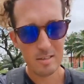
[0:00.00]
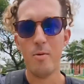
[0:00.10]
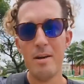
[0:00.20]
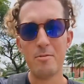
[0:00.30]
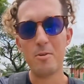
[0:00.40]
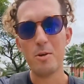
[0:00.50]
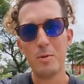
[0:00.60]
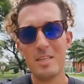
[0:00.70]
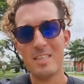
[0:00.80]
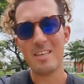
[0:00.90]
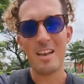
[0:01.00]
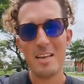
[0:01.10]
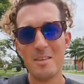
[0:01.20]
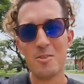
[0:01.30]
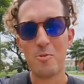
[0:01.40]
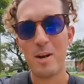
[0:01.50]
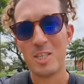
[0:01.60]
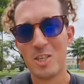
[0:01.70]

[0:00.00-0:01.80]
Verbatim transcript: We have to do it with this little stretch